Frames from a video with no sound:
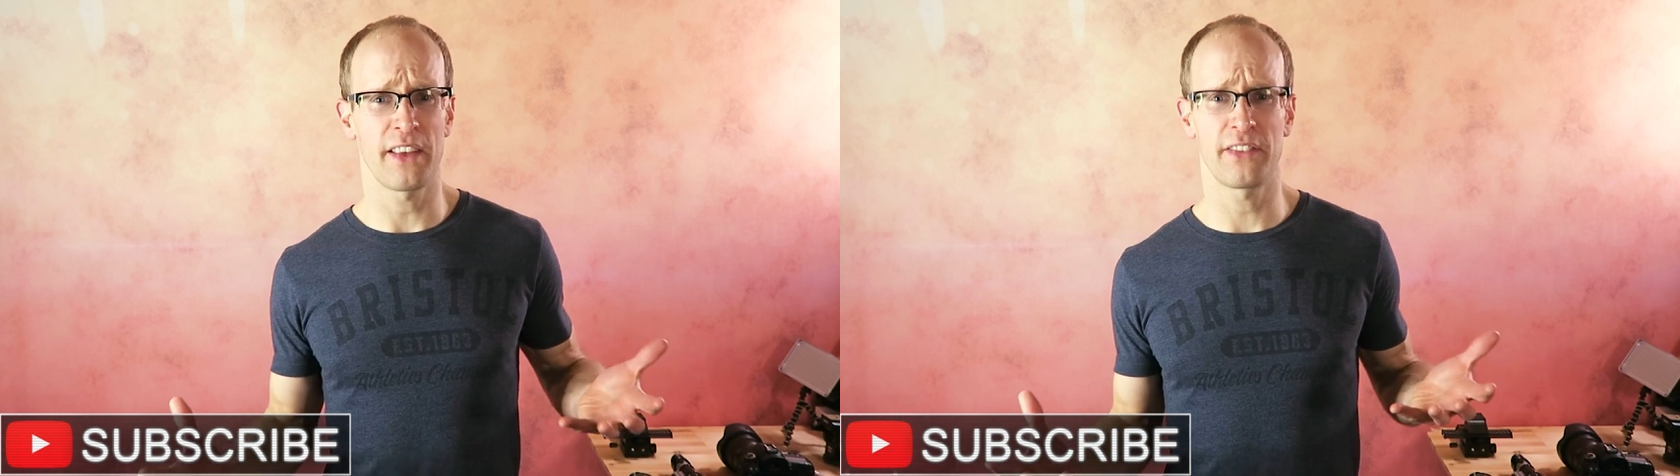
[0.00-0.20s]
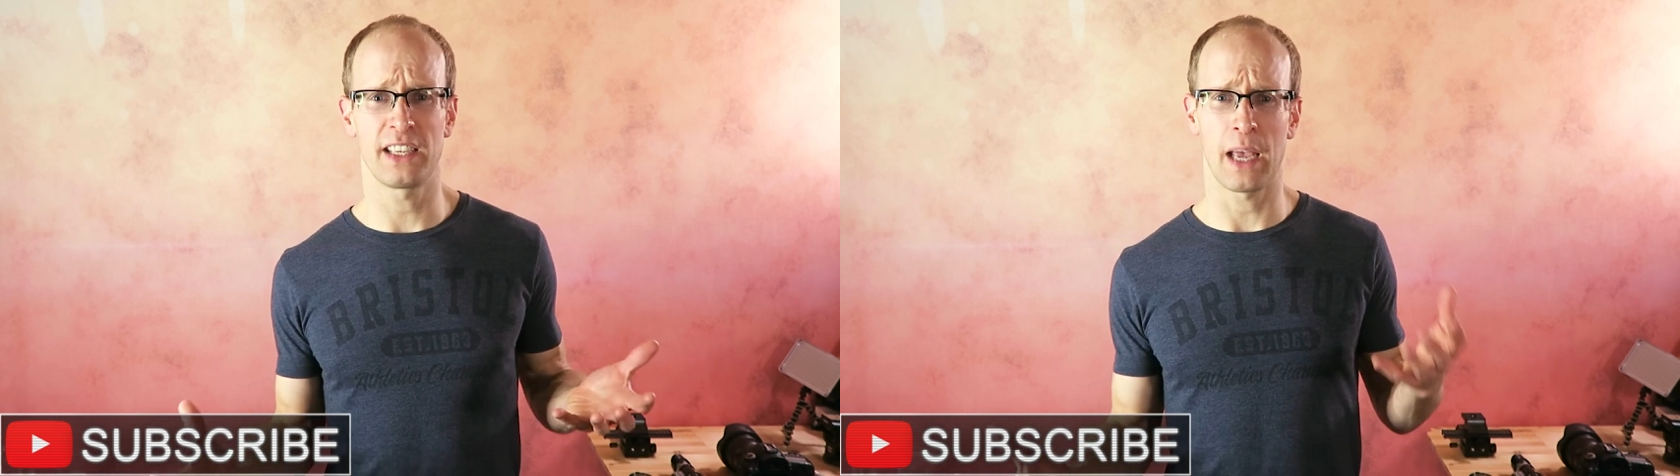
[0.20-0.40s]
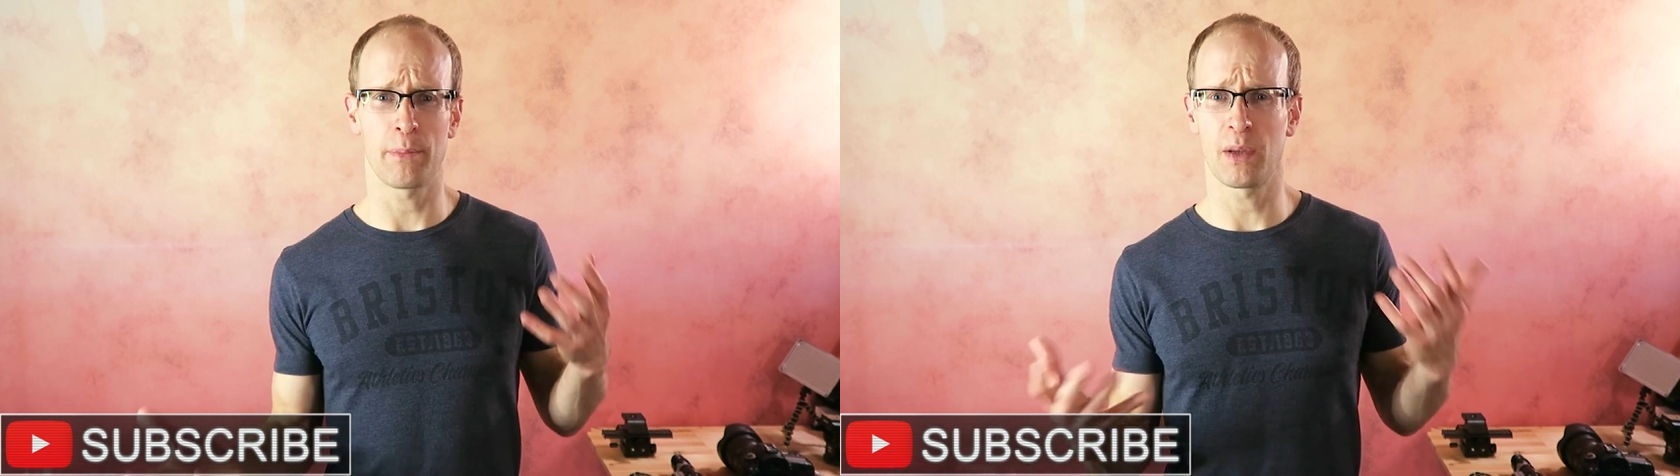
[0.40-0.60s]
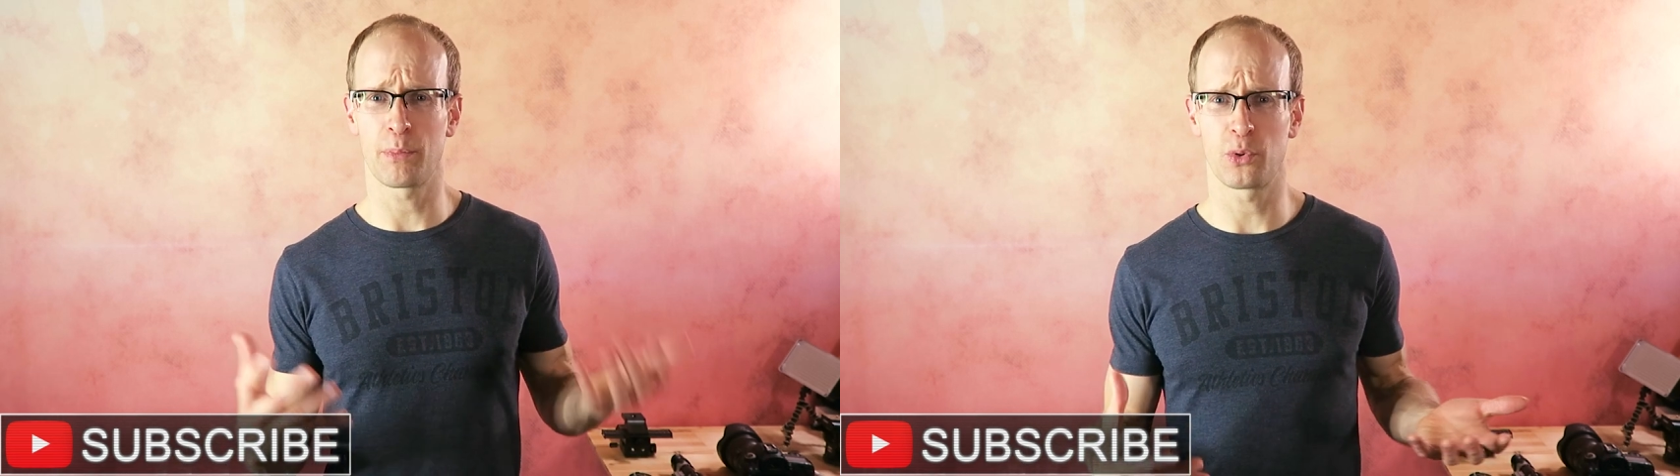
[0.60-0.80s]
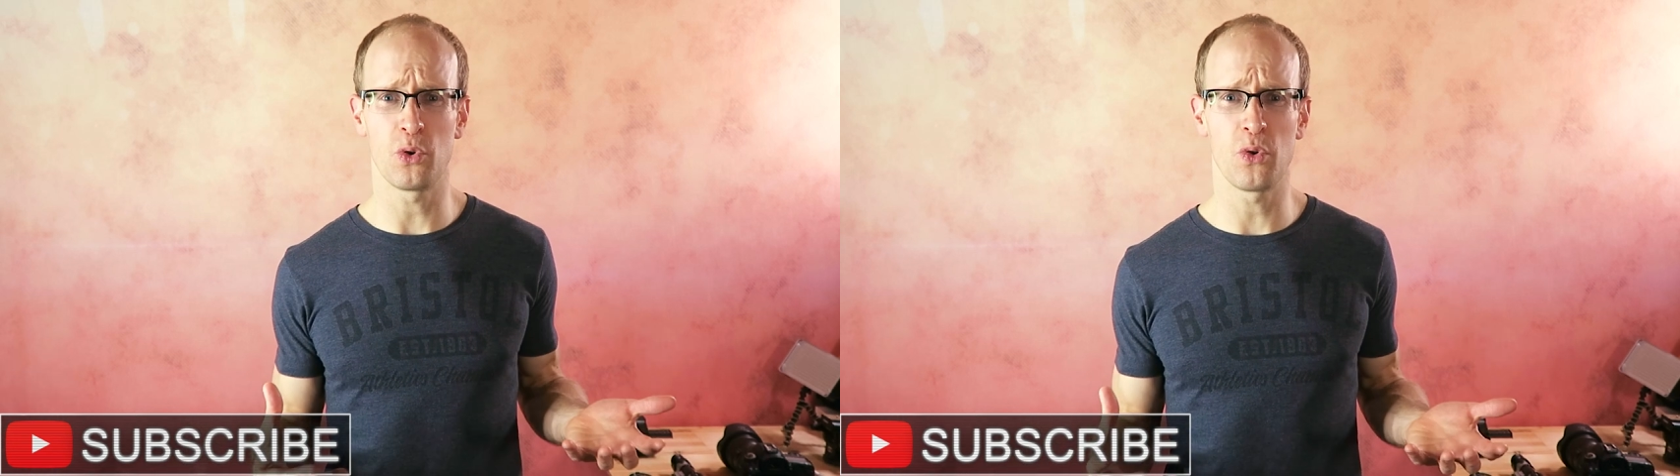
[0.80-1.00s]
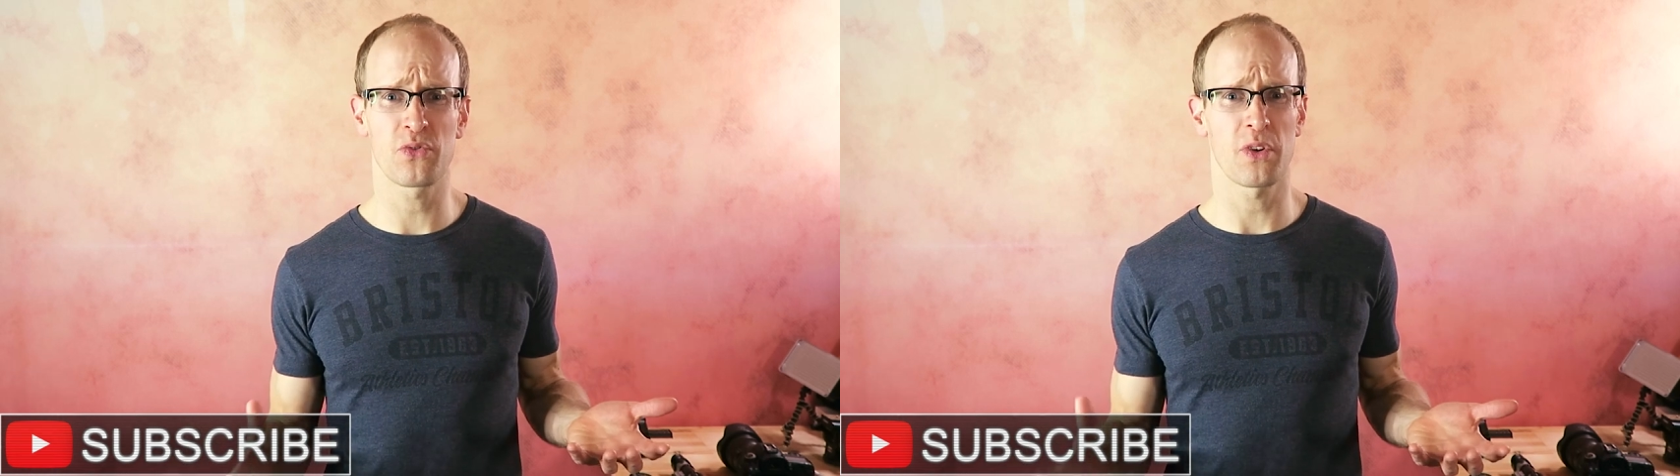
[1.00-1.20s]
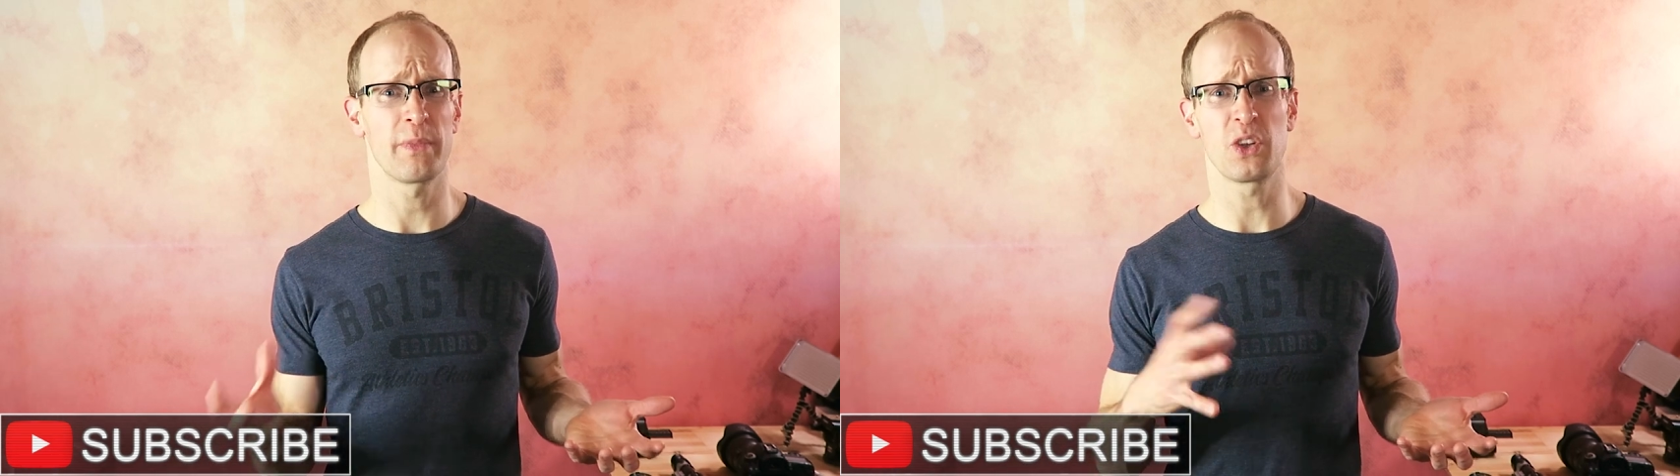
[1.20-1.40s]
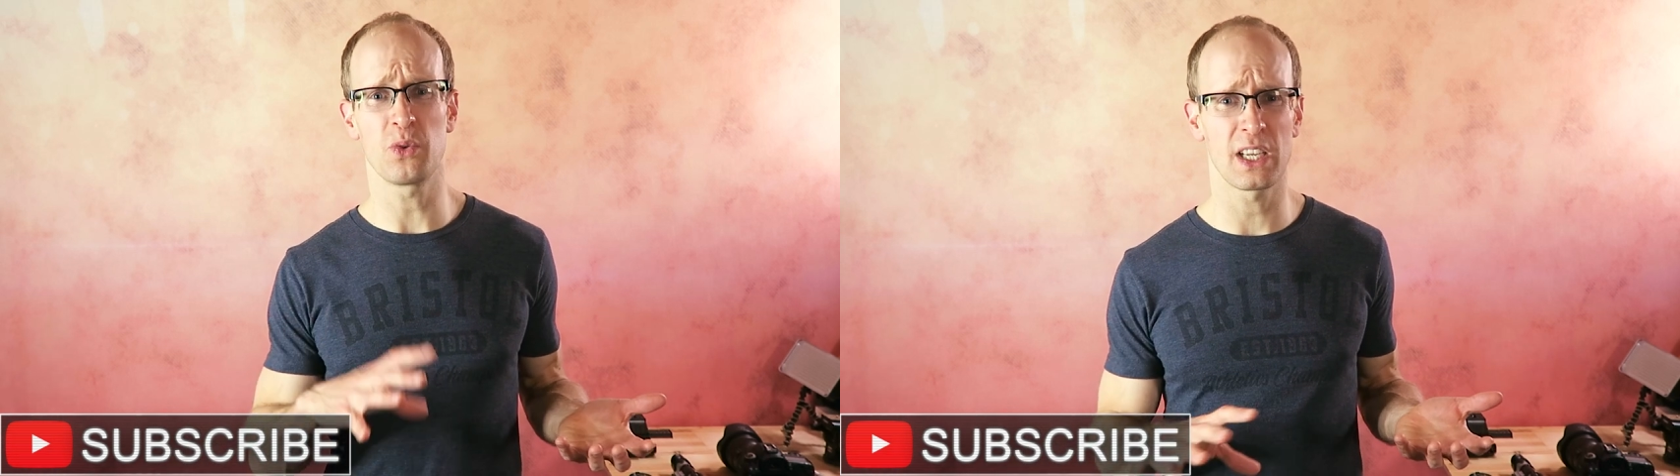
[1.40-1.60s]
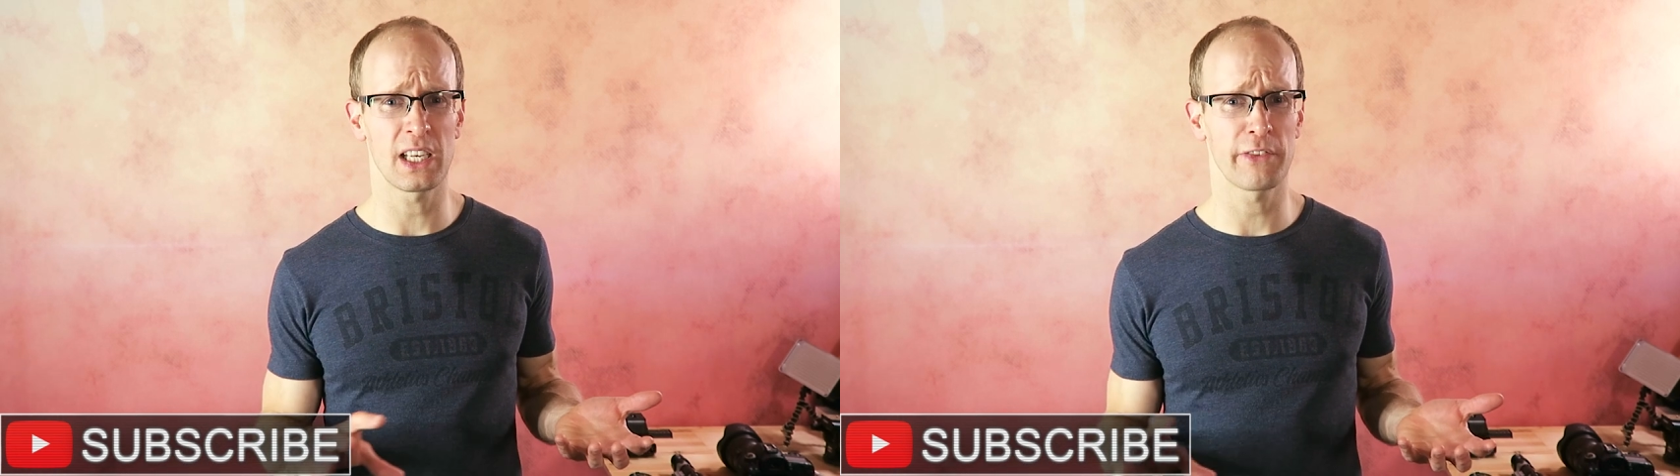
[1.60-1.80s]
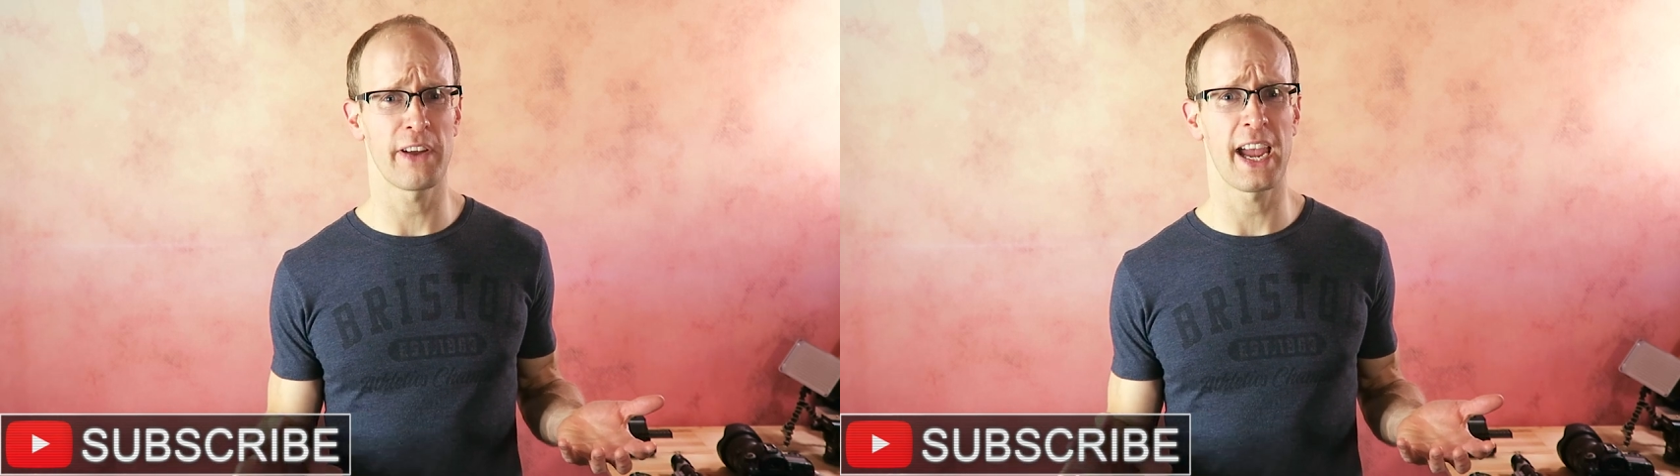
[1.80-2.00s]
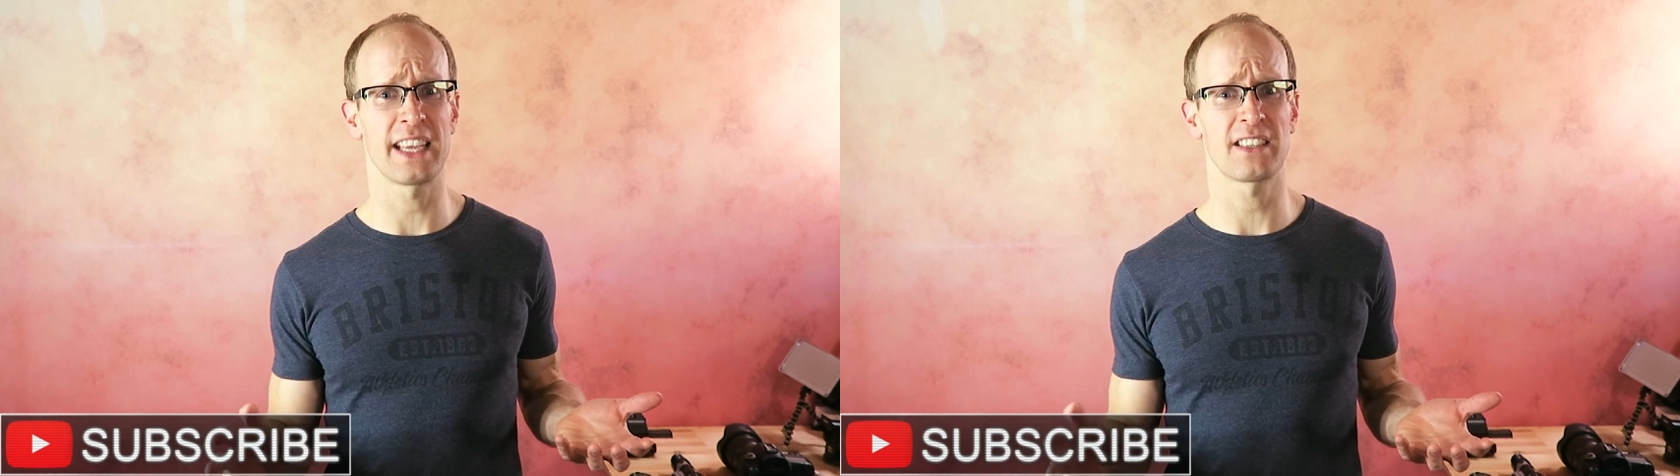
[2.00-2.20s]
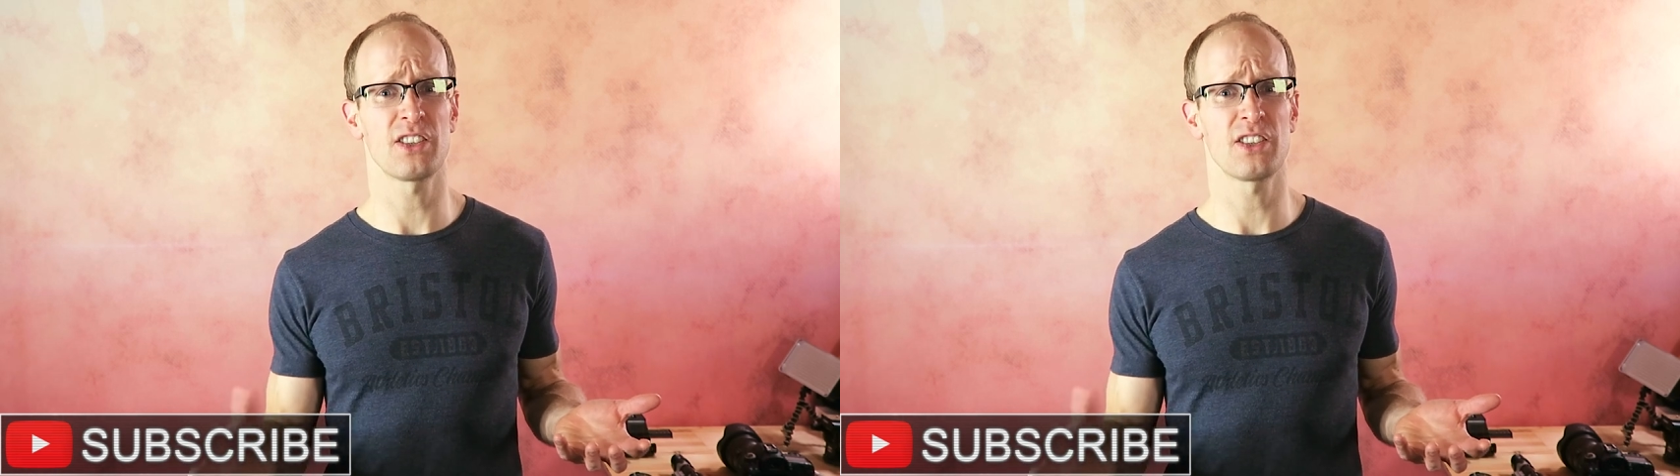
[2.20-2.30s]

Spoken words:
I think can be improved from the user interface